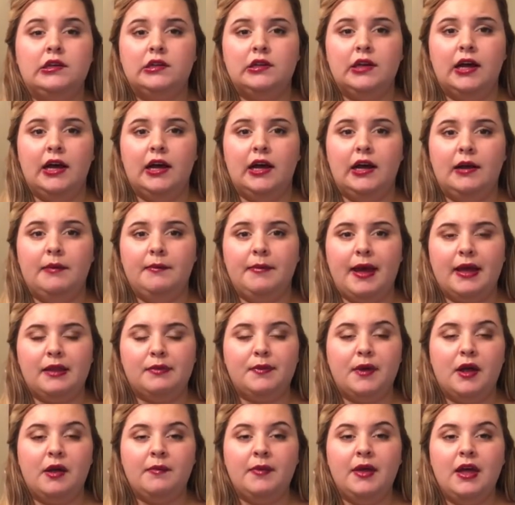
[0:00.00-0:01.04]
bath
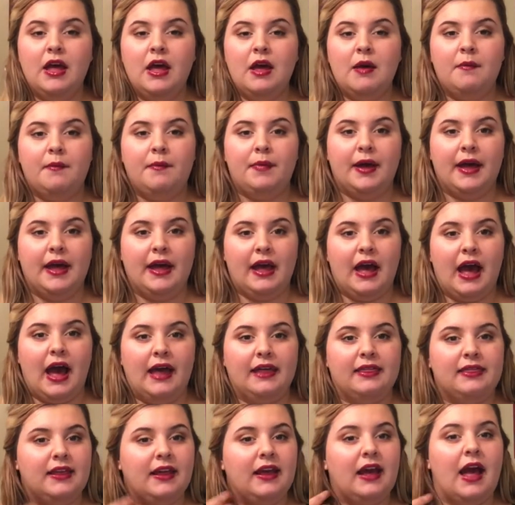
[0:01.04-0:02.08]
bomb. But
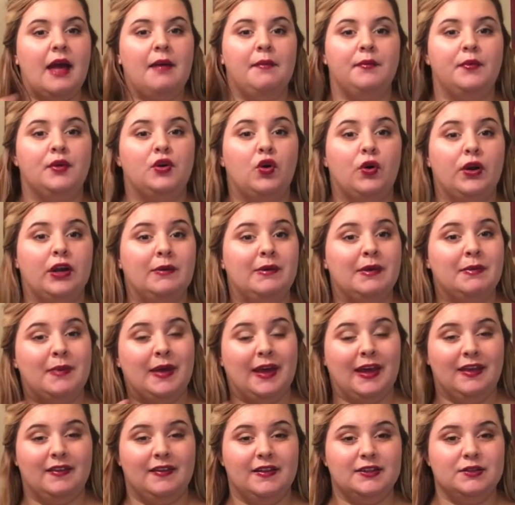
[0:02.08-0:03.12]
I think I'm going to be
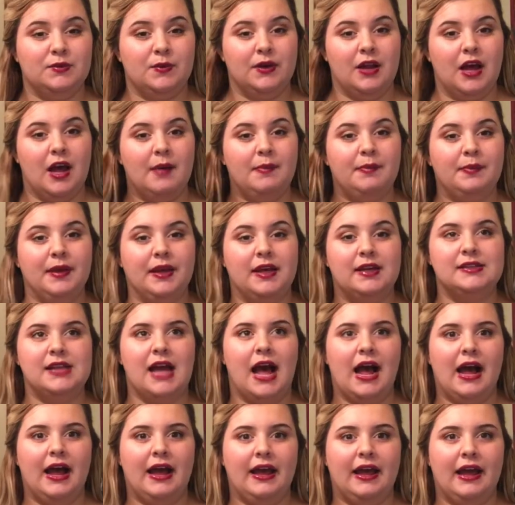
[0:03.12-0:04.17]
picking this one up because
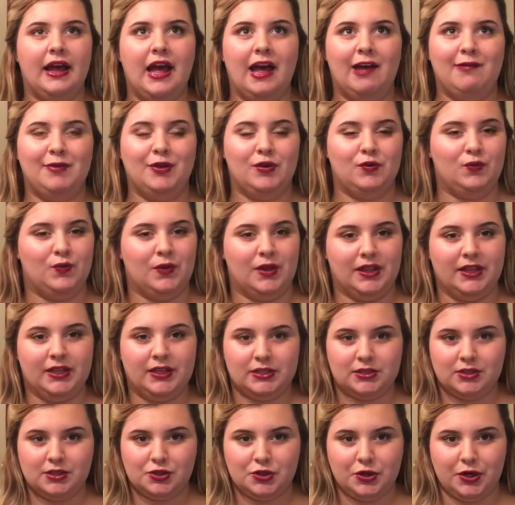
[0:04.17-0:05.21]
I have been really
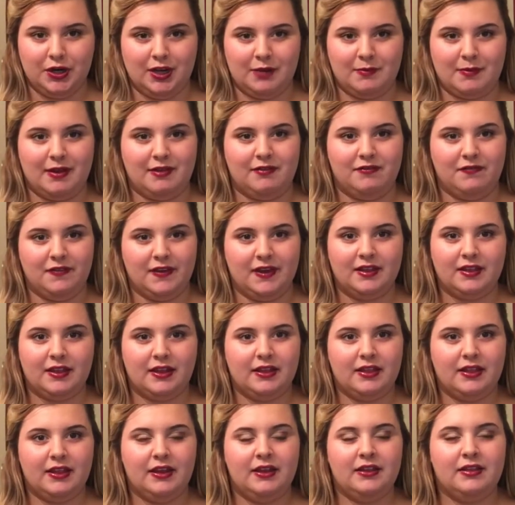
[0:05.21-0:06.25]
into treating my feet
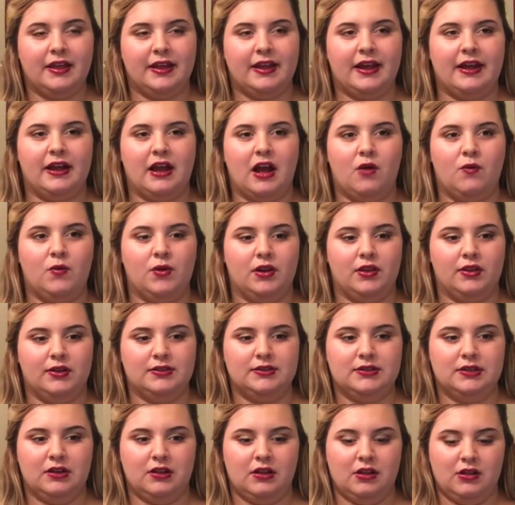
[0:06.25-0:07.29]
lately. I got one of
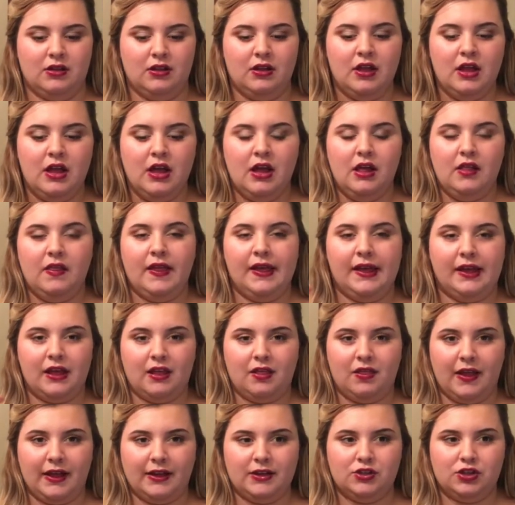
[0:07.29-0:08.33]
those little
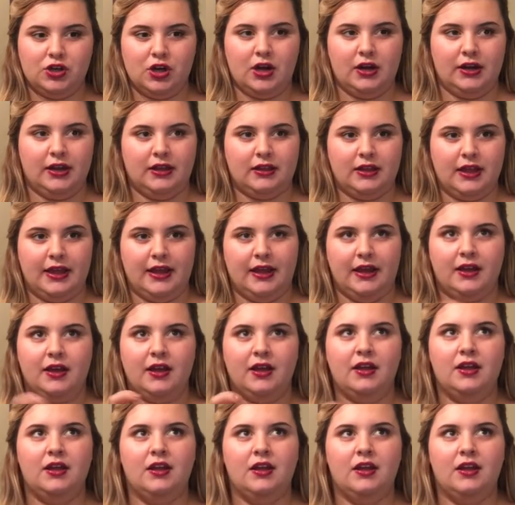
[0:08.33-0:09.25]
electronic